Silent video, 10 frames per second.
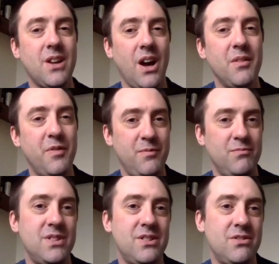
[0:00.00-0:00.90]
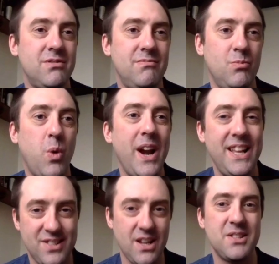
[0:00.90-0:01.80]
kind of, when
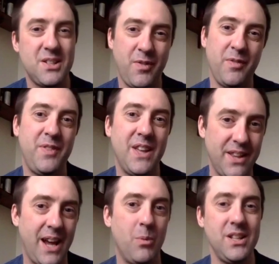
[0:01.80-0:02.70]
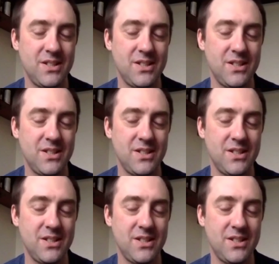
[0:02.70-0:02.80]
it starts to fulfill that,